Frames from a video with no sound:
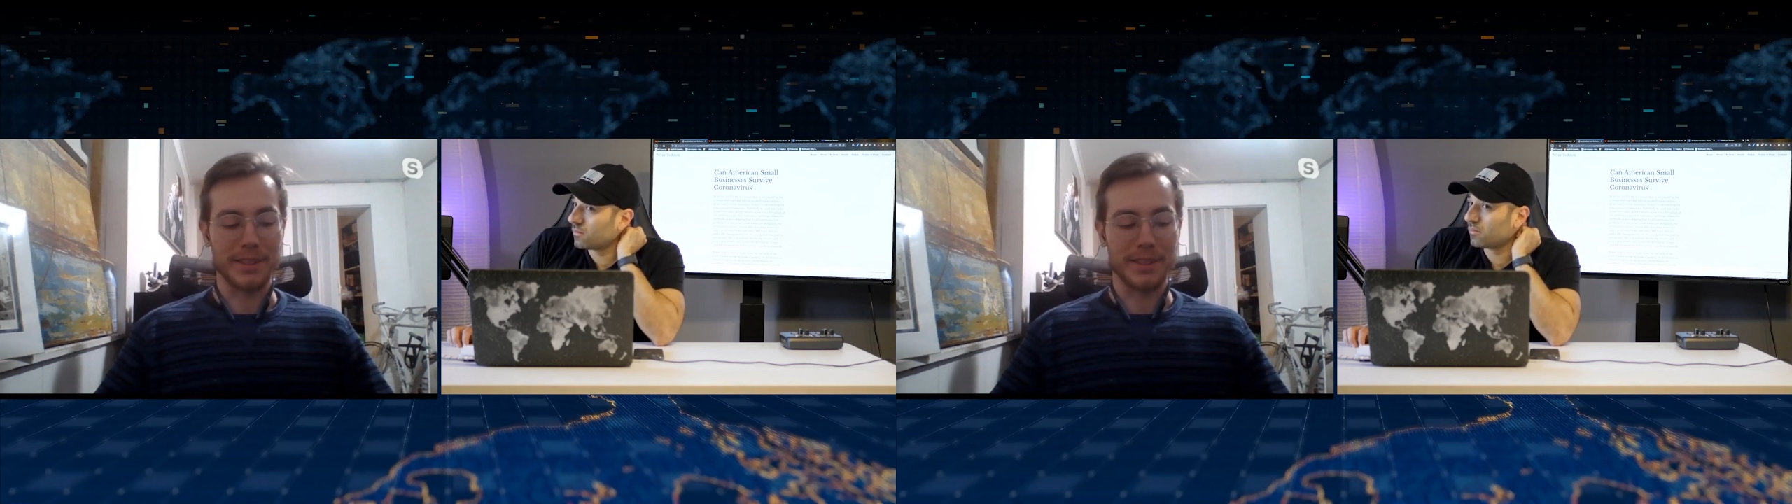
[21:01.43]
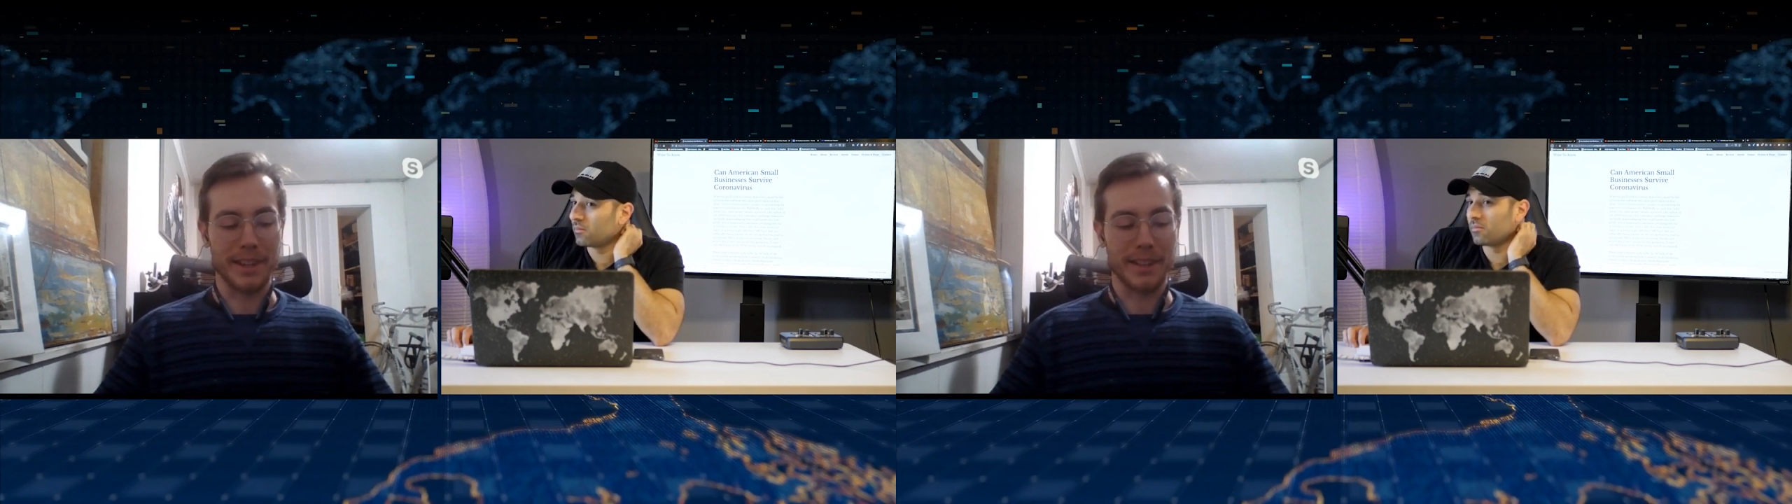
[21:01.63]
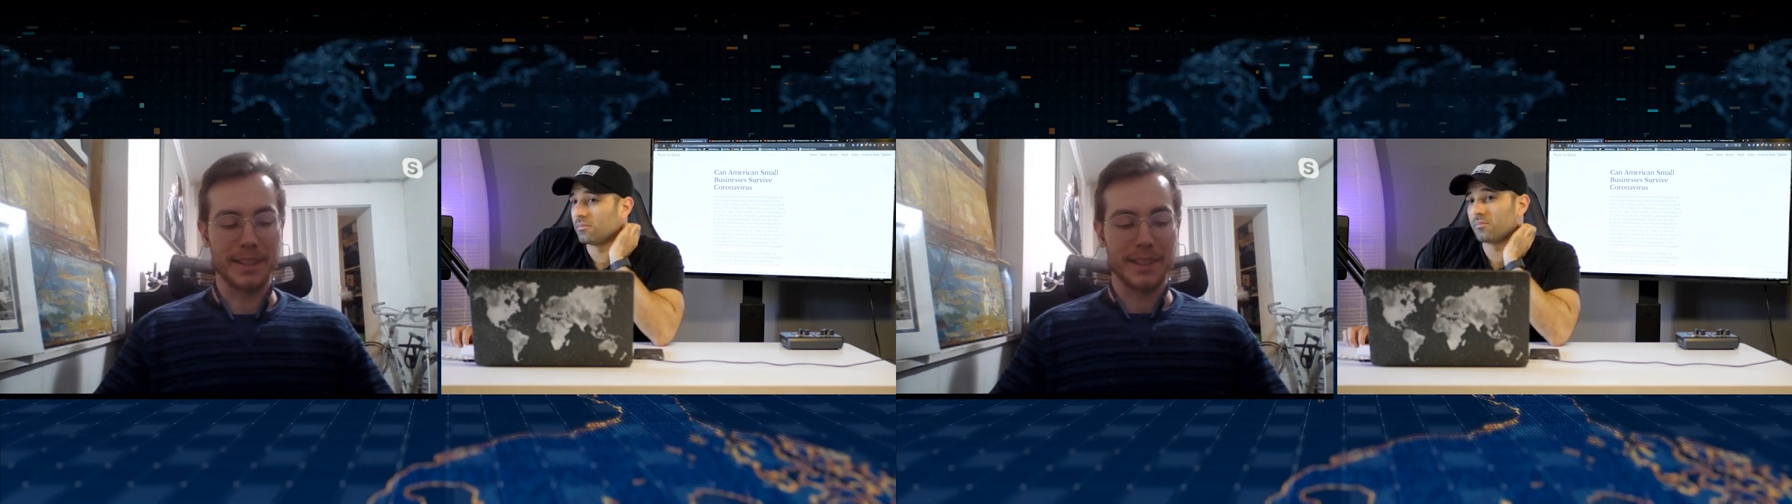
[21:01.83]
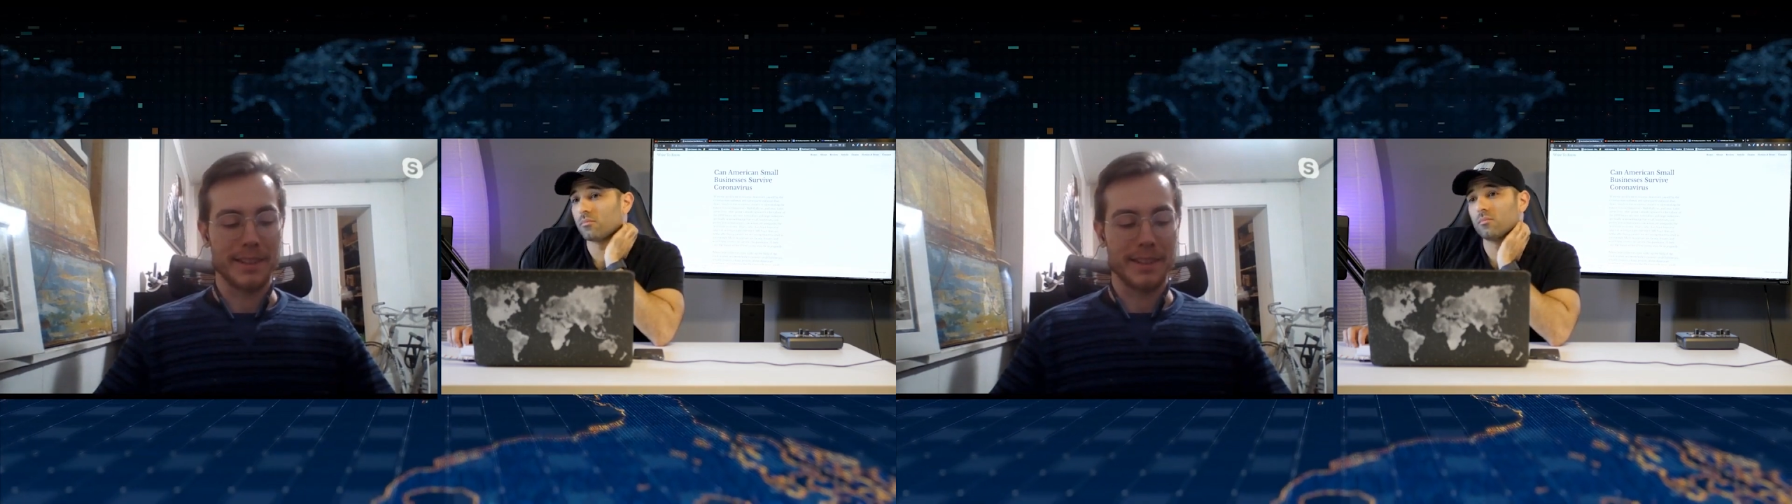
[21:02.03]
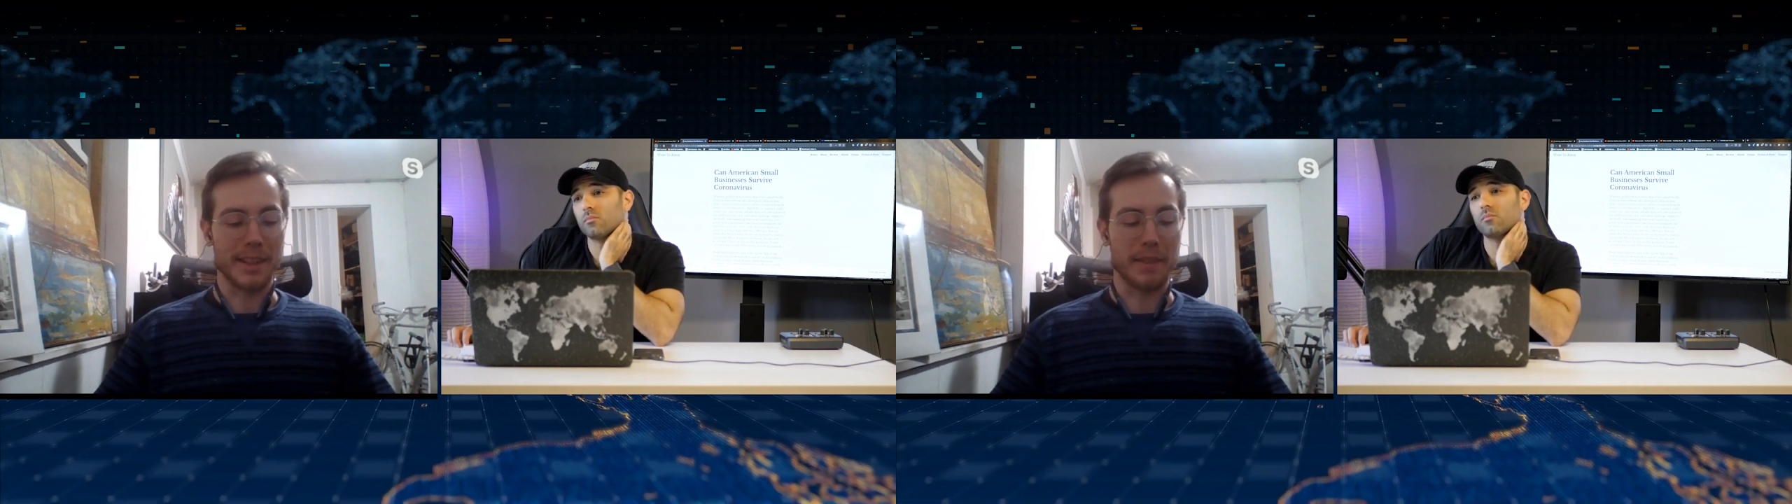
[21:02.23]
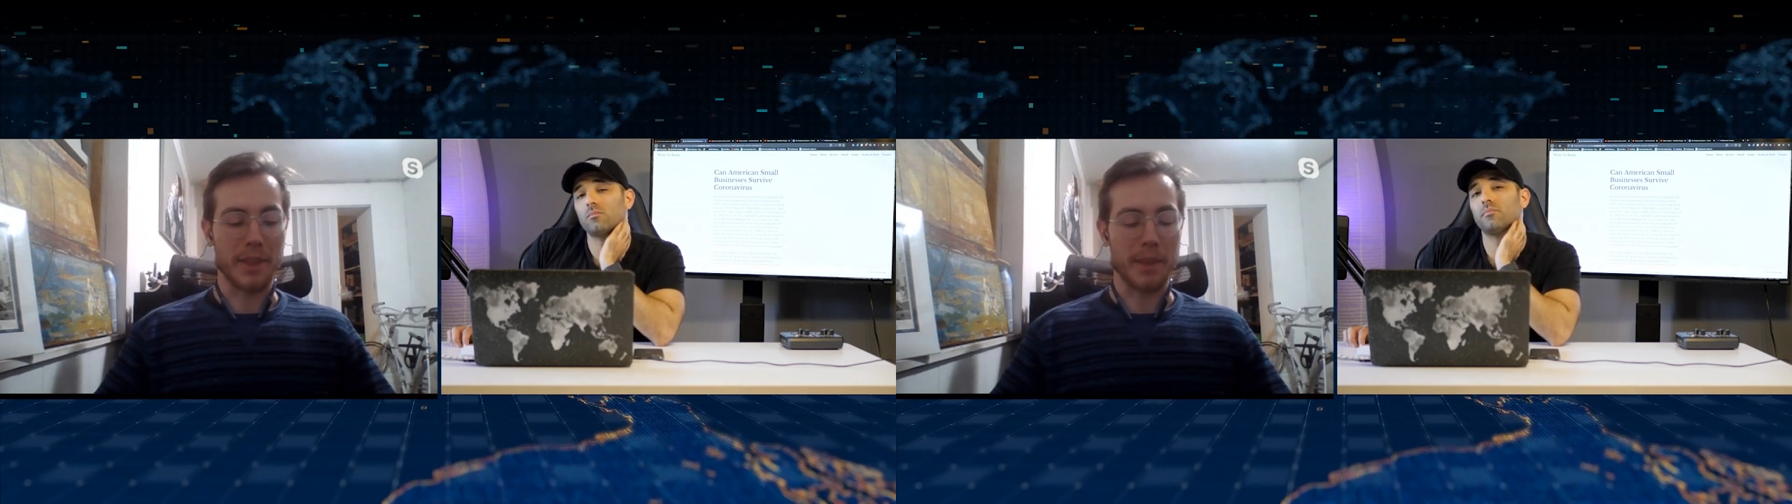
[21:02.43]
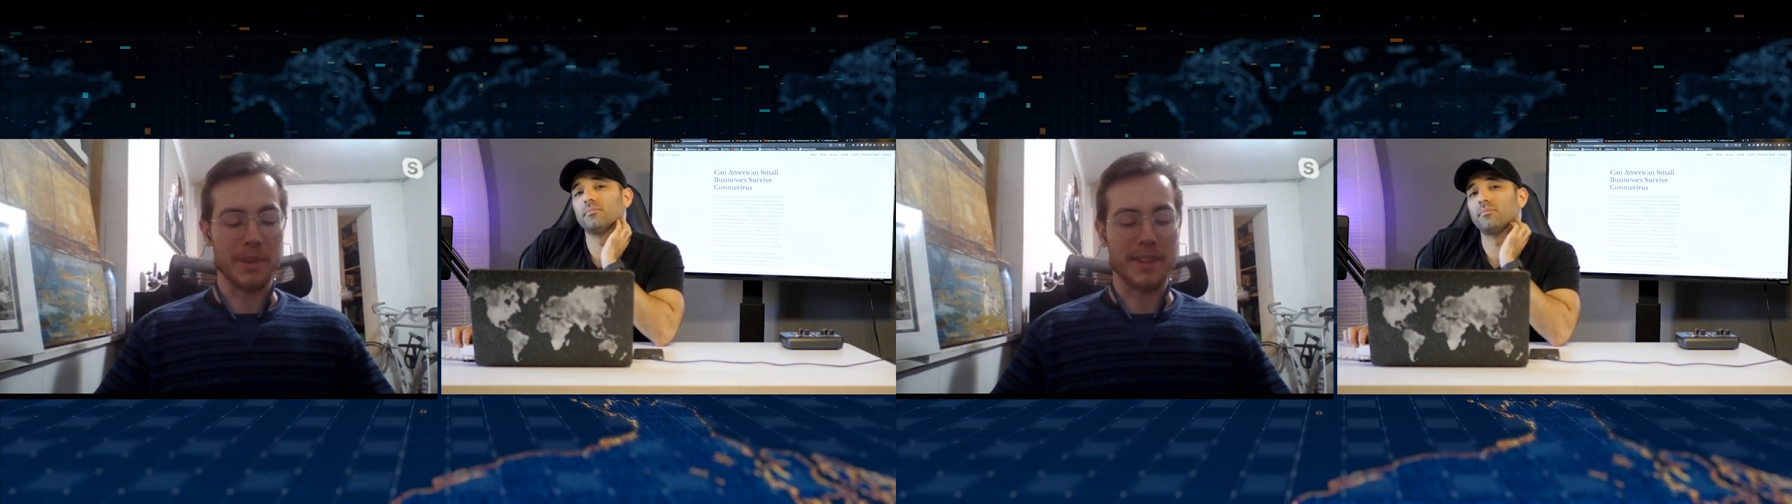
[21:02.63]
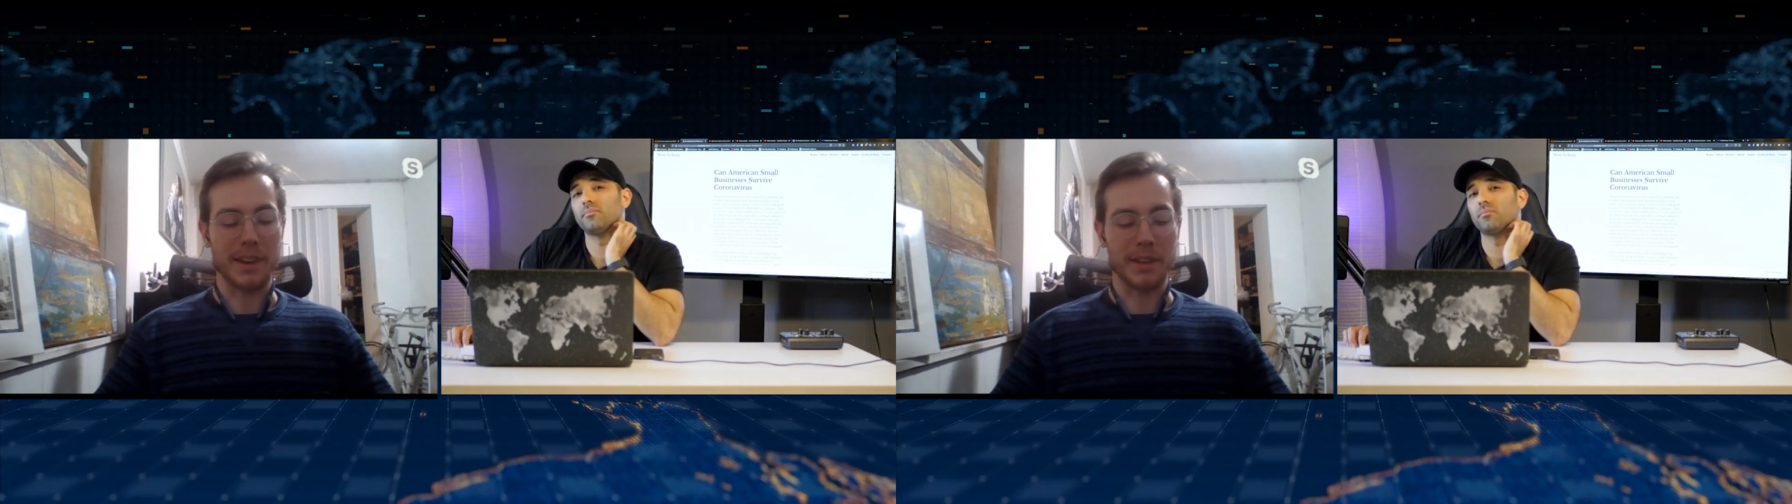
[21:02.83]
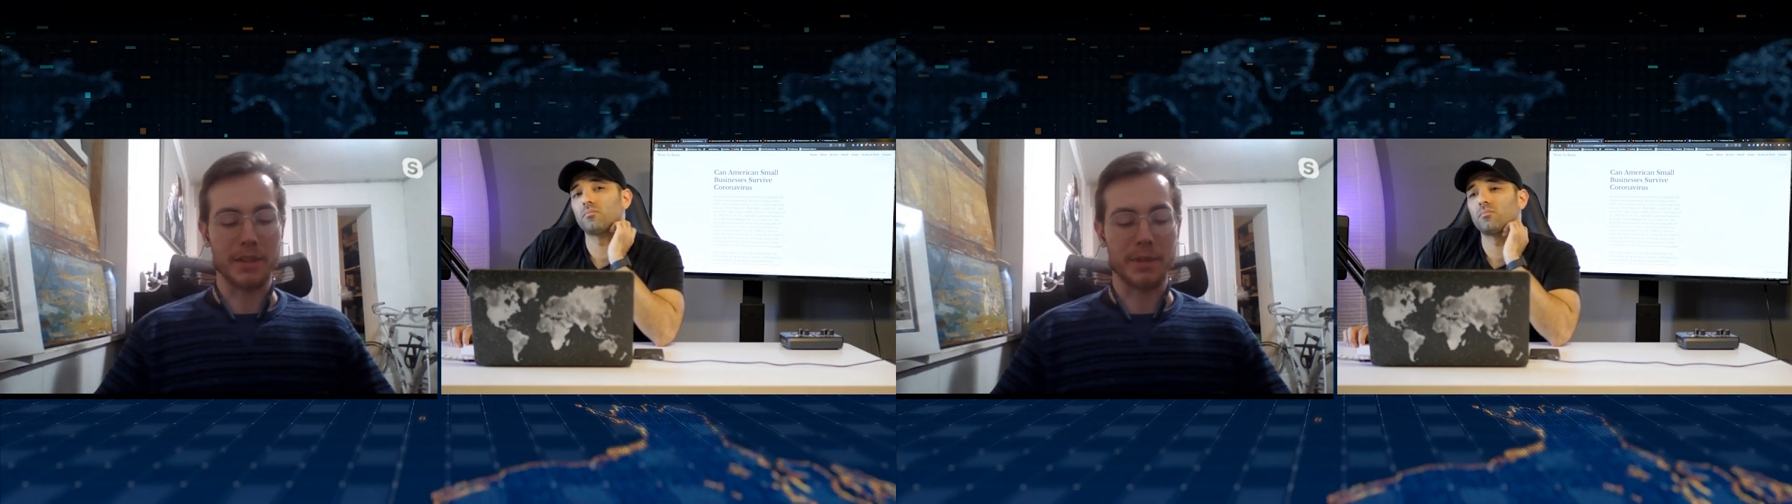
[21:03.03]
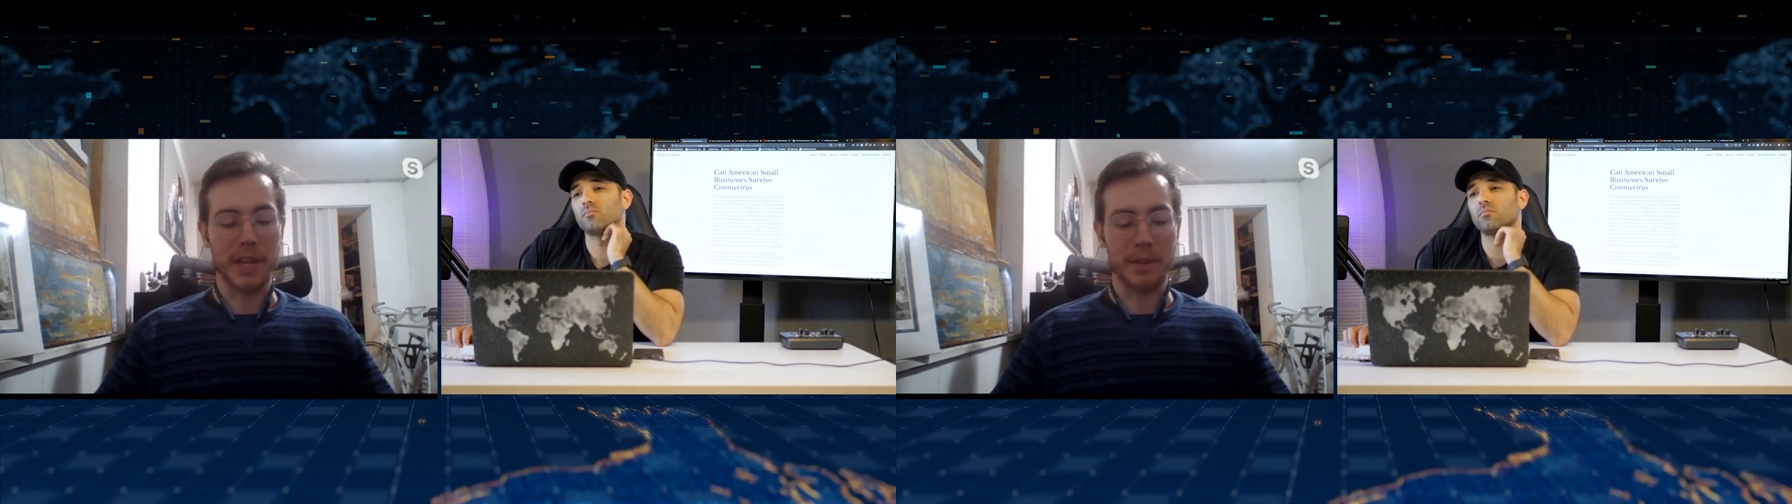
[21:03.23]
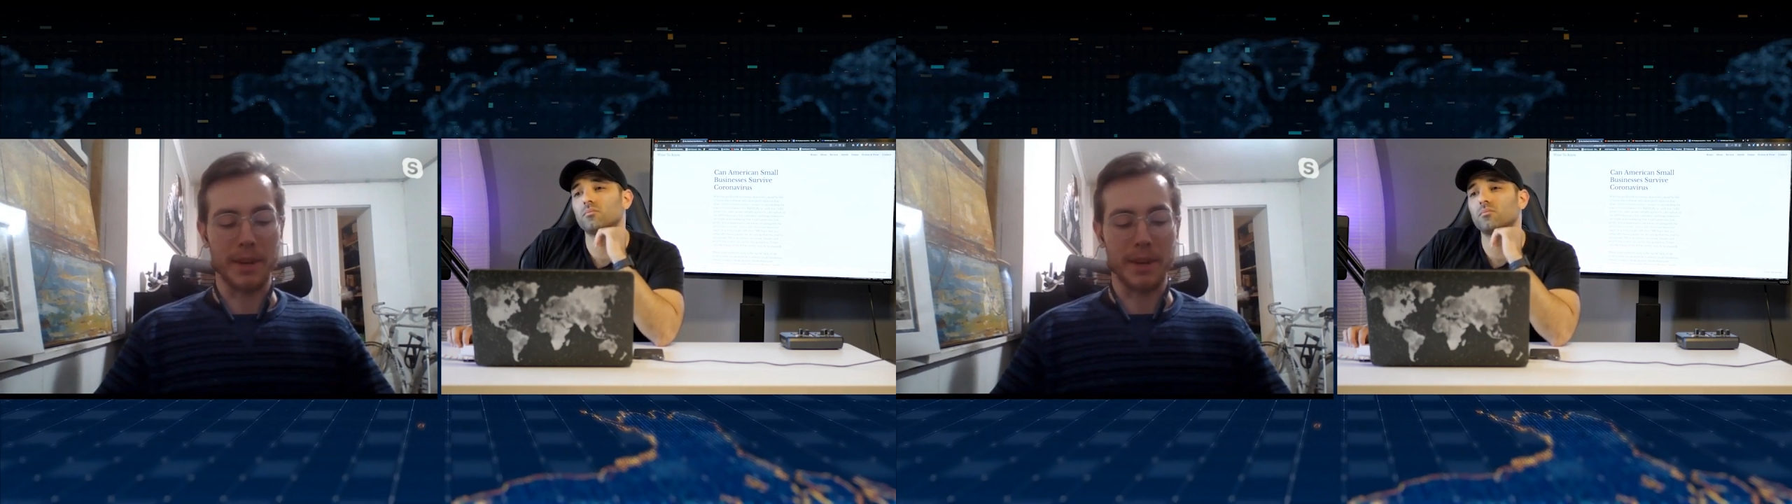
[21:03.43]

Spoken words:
It's definitely that mentality